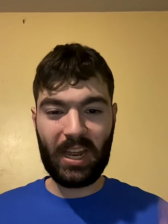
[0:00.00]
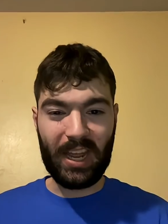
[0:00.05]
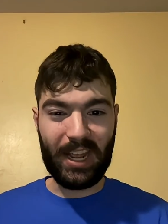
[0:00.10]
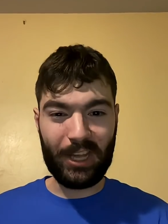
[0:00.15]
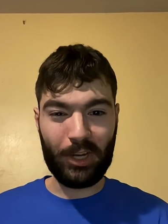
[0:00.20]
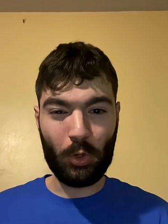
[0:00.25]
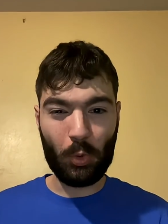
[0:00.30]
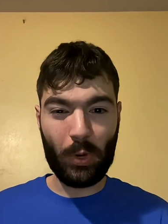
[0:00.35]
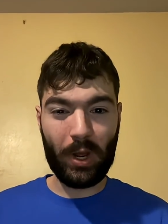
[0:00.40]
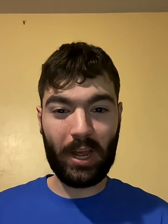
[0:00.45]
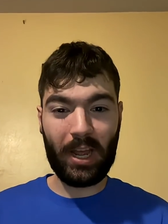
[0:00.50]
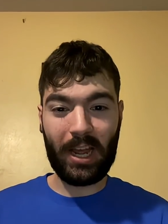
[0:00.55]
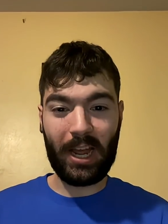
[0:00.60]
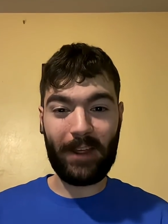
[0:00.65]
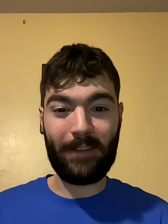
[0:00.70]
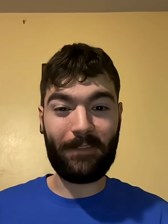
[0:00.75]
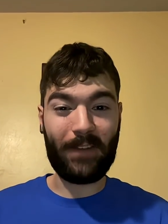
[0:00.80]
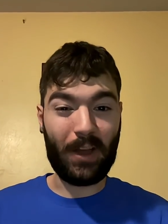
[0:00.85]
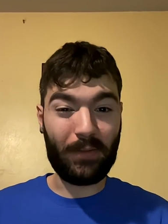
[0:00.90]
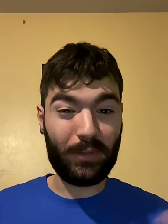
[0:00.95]
In a way, I
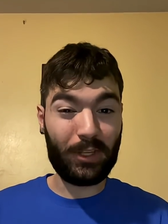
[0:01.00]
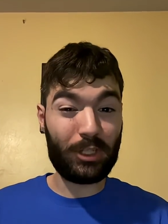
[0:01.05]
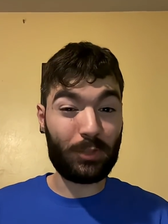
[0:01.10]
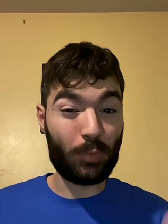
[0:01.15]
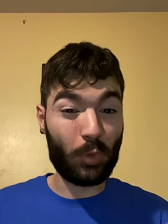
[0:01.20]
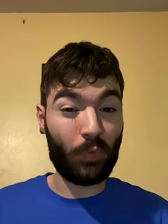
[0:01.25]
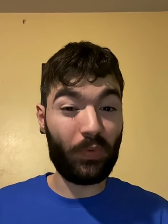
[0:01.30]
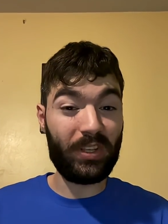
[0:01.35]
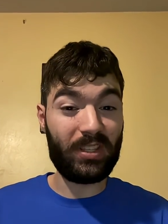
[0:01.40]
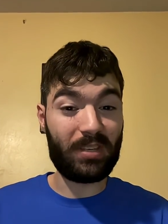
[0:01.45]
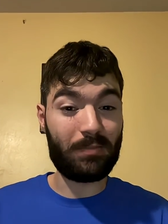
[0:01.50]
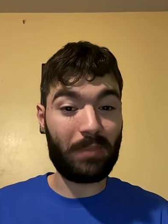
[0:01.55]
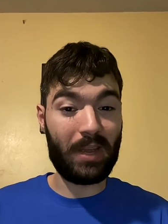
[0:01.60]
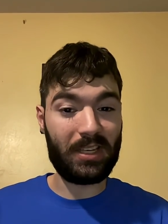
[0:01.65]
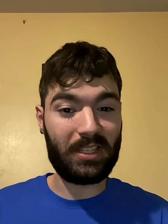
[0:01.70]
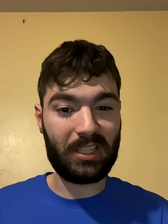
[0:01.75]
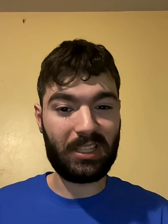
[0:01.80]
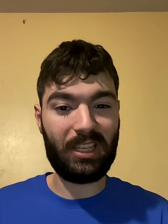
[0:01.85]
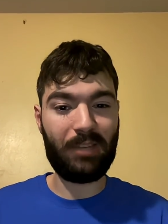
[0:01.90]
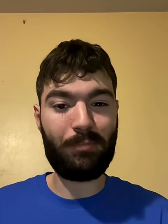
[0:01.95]
found this movie to
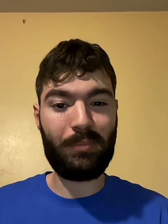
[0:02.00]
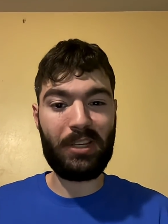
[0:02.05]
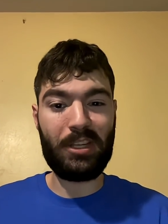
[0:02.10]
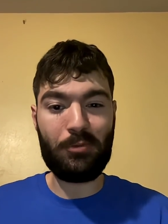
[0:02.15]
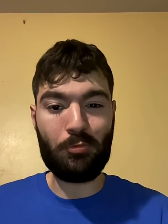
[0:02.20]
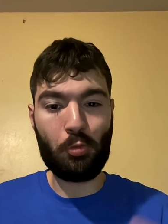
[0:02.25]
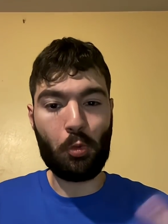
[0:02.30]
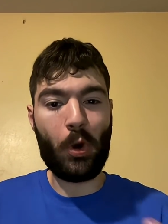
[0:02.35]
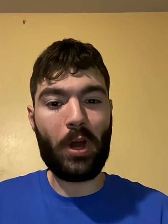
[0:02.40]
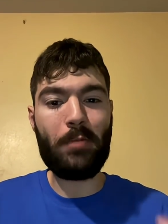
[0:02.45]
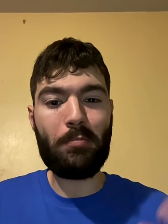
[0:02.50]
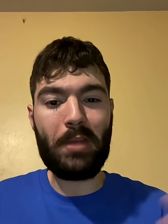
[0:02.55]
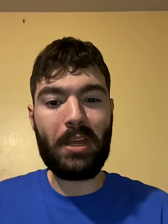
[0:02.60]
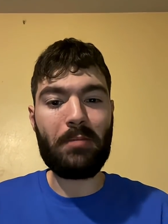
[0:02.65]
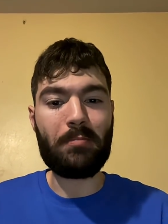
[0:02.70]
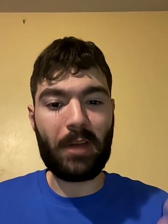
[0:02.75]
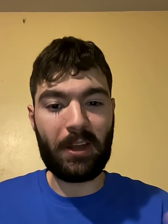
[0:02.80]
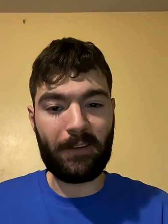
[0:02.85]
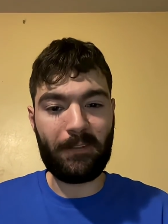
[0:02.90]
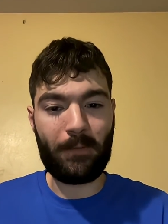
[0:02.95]
basically be one big
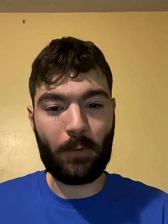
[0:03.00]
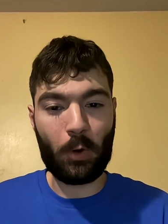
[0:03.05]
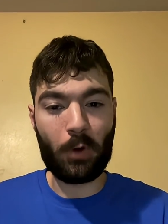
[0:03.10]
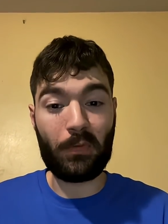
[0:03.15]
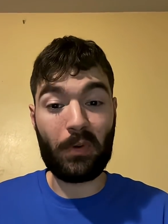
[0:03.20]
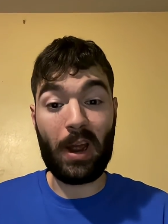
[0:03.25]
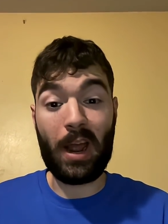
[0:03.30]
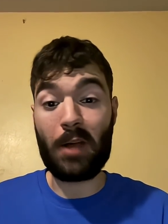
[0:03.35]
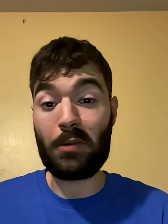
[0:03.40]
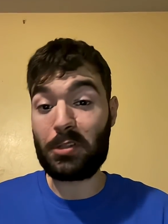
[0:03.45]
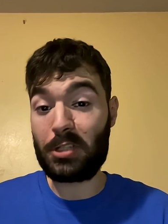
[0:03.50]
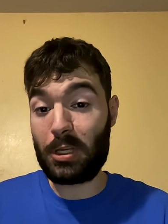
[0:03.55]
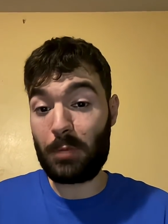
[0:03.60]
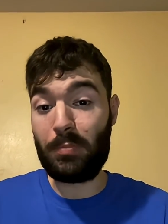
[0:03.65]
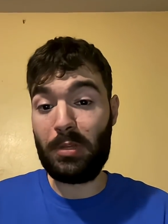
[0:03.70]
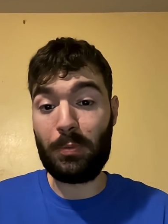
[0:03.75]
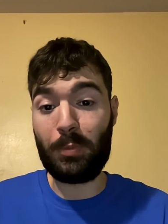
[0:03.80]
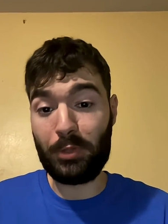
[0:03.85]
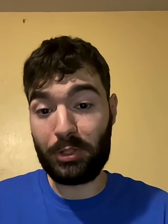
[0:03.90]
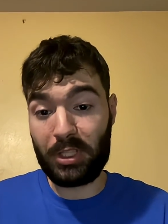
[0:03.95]
metaphor for how some
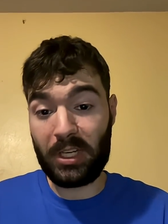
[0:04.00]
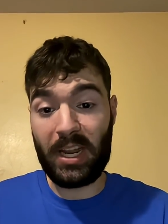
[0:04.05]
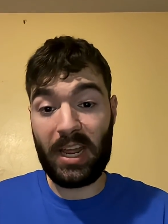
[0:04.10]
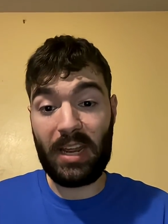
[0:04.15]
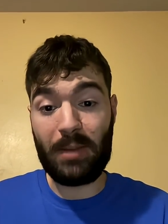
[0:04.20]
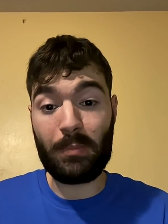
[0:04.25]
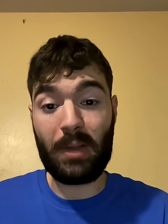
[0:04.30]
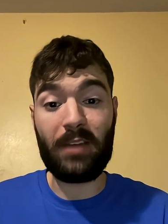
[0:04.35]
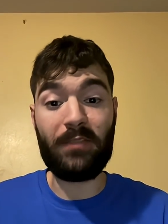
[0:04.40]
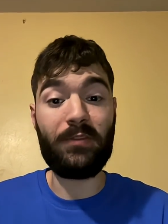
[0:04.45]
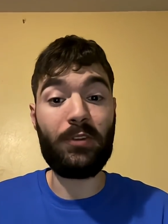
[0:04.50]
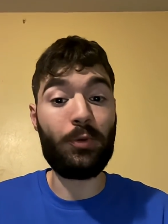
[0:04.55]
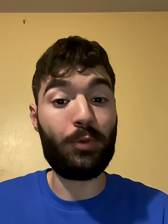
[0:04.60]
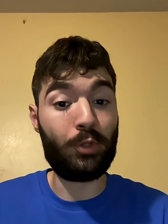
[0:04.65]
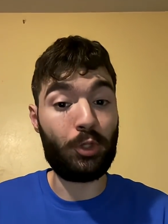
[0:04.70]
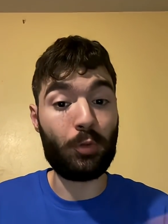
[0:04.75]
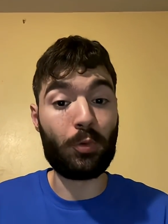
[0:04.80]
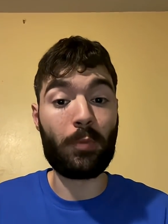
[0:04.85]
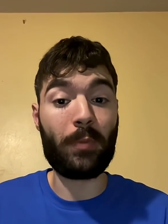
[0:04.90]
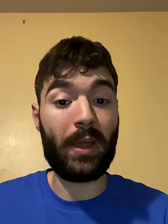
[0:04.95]
people today might view
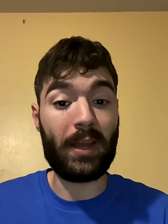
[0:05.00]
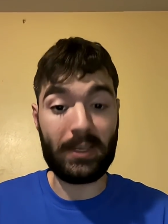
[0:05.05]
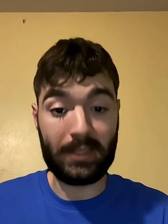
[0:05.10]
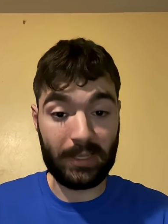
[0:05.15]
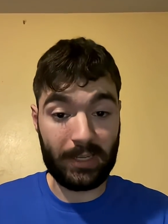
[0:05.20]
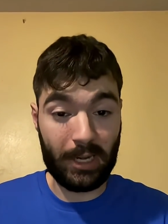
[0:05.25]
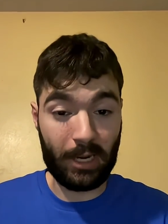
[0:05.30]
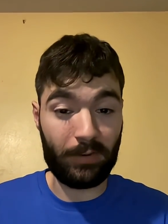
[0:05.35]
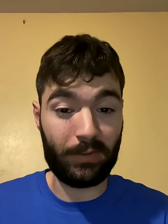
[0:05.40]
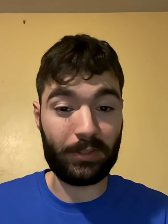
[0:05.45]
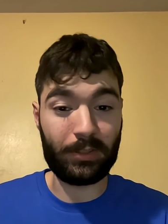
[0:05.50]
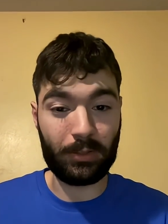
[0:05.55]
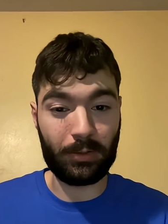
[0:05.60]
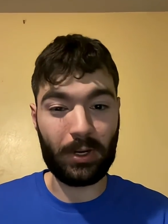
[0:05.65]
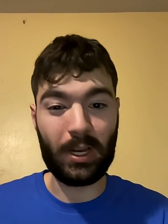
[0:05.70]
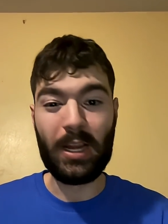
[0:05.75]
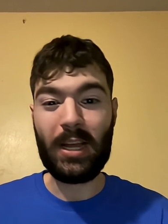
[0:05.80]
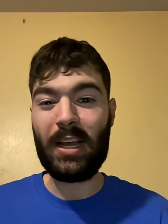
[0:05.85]
Superman as a character.